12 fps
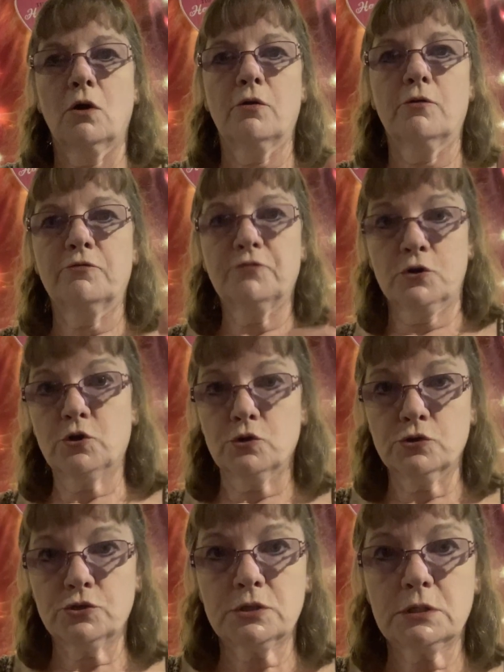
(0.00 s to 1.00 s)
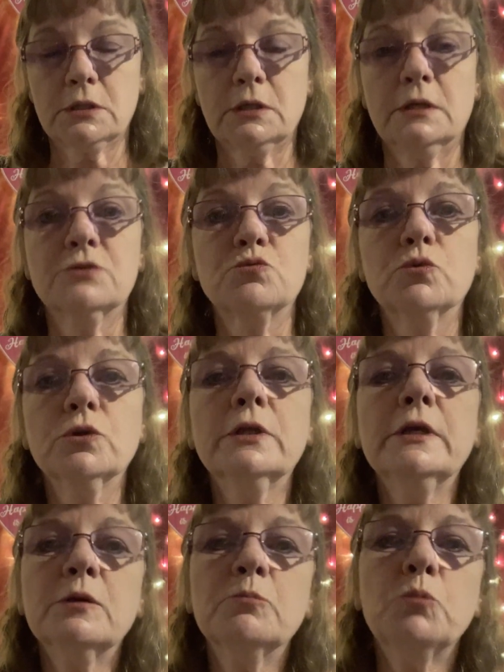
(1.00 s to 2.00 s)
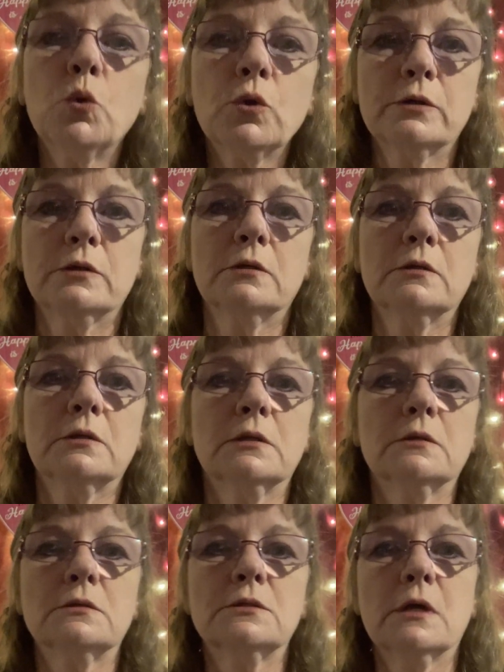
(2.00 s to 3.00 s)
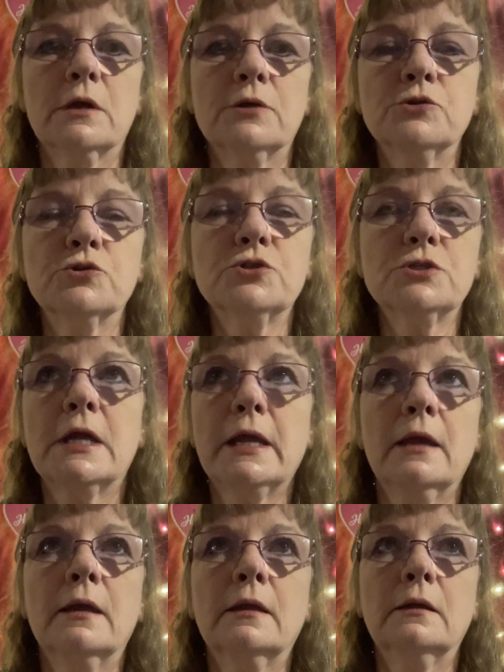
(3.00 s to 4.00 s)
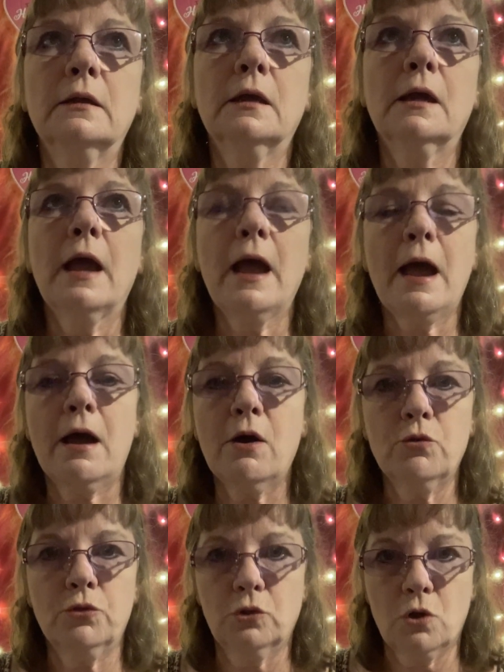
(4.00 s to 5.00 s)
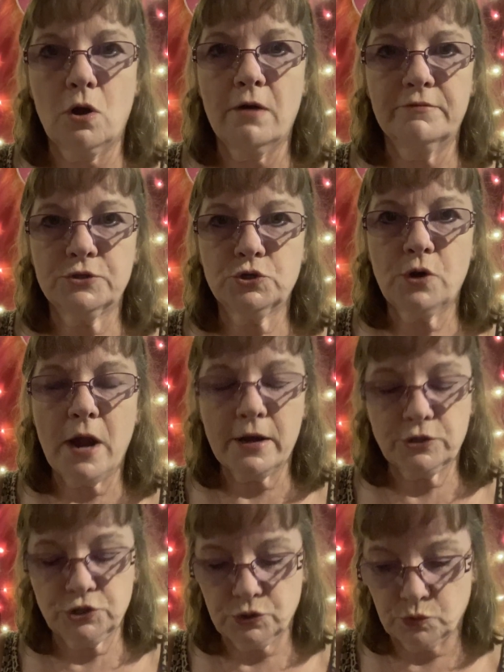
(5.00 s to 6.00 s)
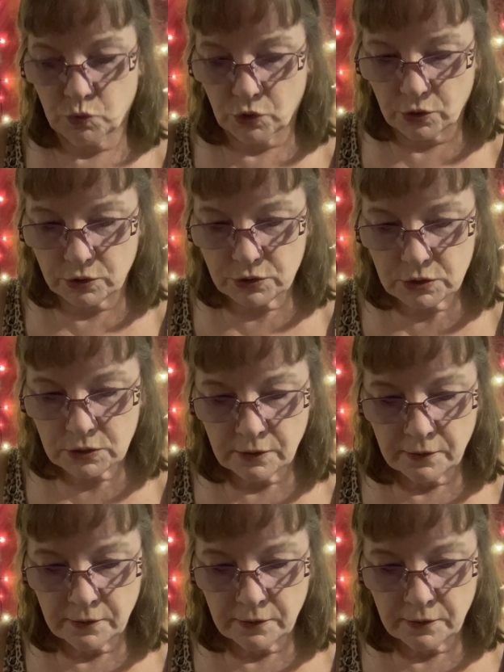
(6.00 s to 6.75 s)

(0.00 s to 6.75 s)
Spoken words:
first is really important, to understand how the law of attraction works.